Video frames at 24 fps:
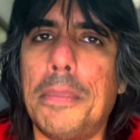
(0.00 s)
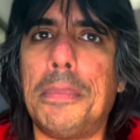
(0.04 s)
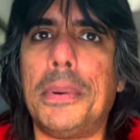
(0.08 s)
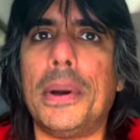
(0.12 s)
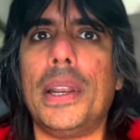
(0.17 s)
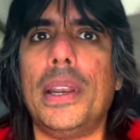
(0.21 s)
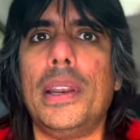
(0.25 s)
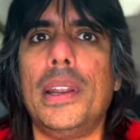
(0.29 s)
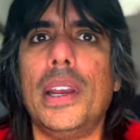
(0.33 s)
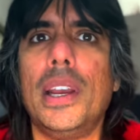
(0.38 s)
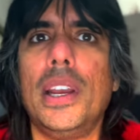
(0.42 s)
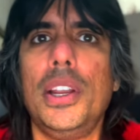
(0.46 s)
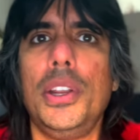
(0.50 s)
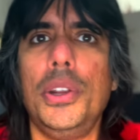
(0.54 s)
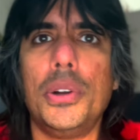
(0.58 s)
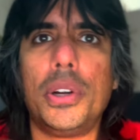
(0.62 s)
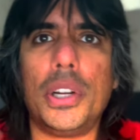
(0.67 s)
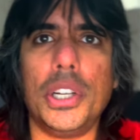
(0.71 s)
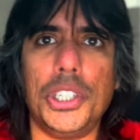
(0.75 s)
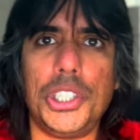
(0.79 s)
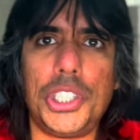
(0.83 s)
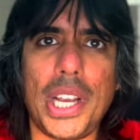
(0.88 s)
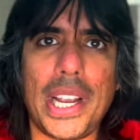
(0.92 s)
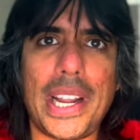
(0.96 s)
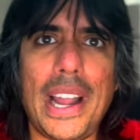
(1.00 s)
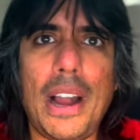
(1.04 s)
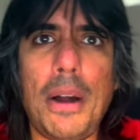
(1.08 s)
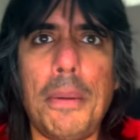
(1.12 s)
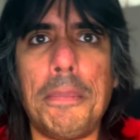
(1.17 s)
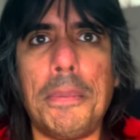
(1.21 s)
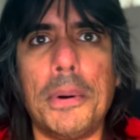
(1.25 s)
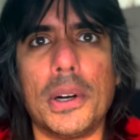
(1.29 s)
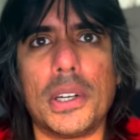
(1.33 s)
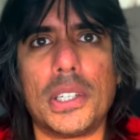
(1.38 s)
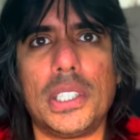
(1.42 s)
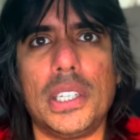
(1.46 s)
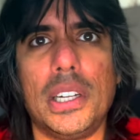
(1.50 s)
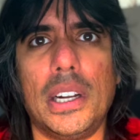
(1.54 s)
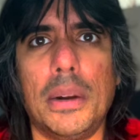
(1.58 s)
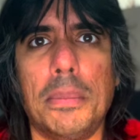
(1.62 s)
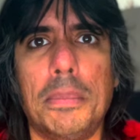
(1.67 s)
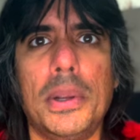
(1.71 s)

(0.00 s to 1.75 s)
but you can check out books there,